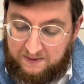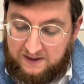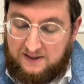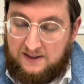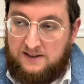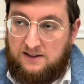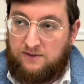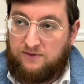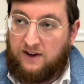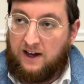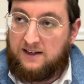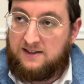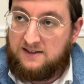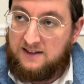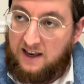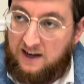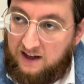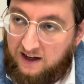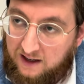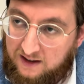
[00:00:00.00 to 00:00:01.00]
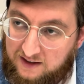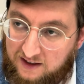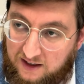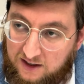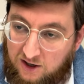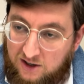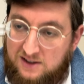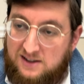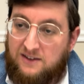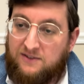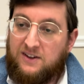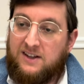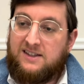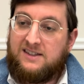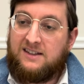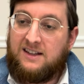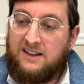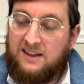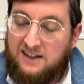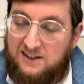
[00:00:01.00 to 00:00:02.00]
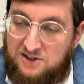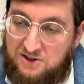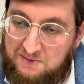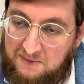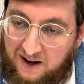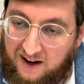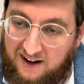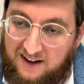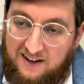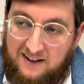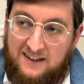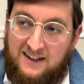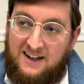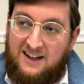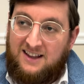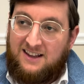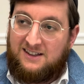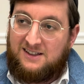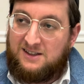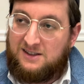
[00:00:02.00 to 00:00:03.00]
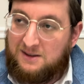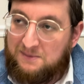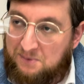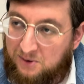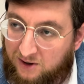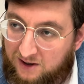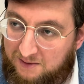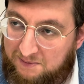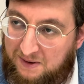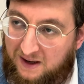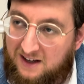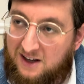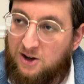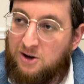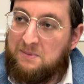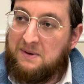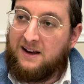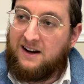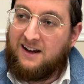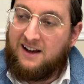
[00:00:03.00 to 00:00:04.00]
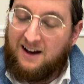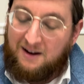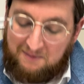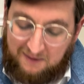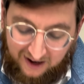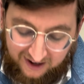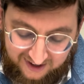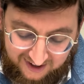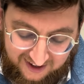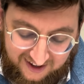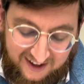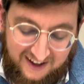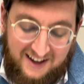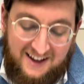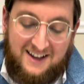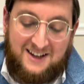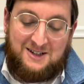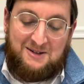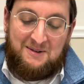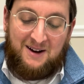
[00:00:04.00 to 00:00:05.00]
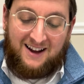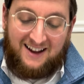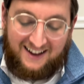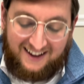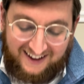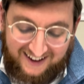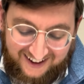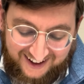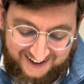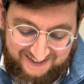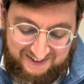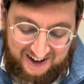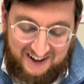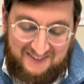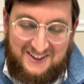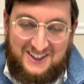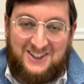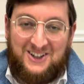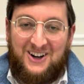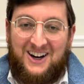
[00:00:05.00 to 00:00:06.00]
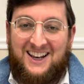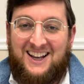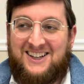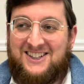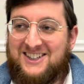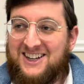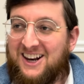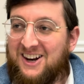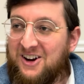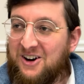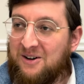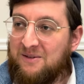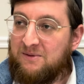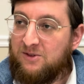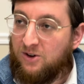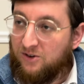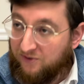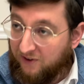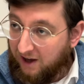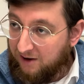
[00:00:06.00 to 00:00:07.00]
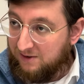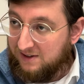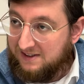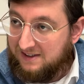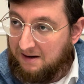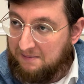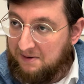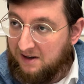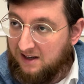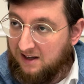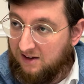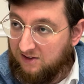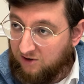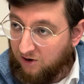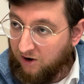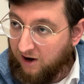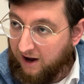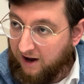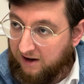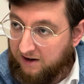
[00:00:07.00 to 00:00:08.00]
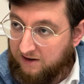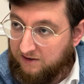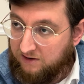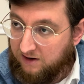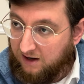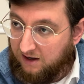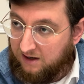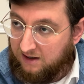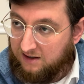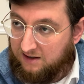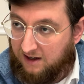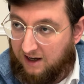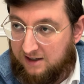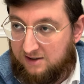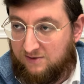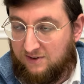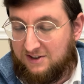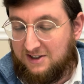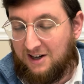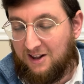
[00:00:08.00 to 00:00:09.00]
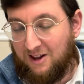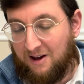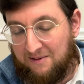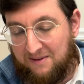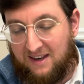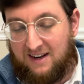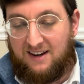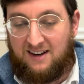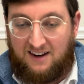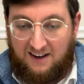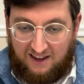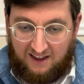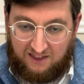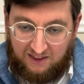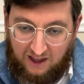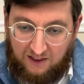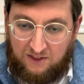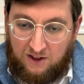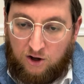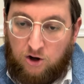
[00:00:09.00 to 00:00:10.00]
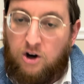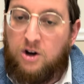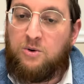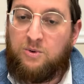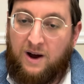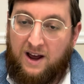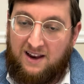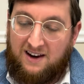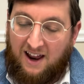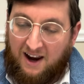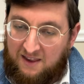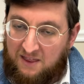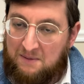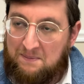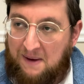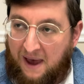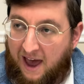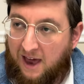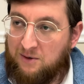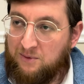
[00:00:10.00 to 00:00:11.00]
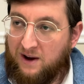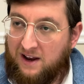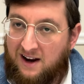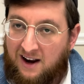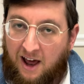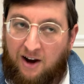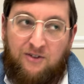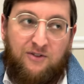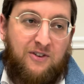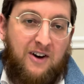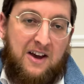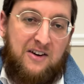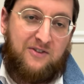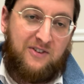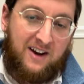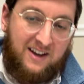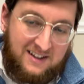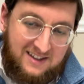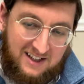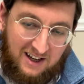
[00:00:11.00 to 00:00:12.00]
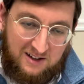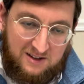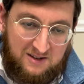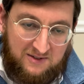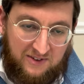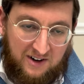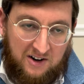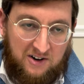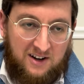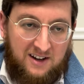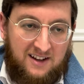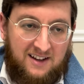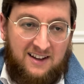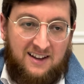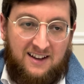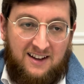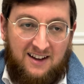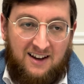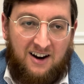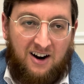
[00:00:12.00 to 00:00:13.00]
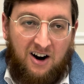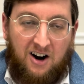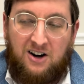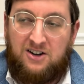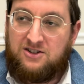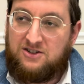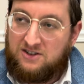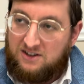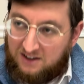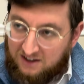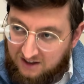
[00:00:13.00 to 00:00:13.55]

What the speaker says: This is a fascinating idea. Yosef, listen to this, Shema. This is important. Beni ubencha mahi. Shema. Ma'amido al shalom. You fight with somebody in Torah, right? Chas v'shalom. In the good way, not in the bad way. Not fight. Fight sounds very harsh.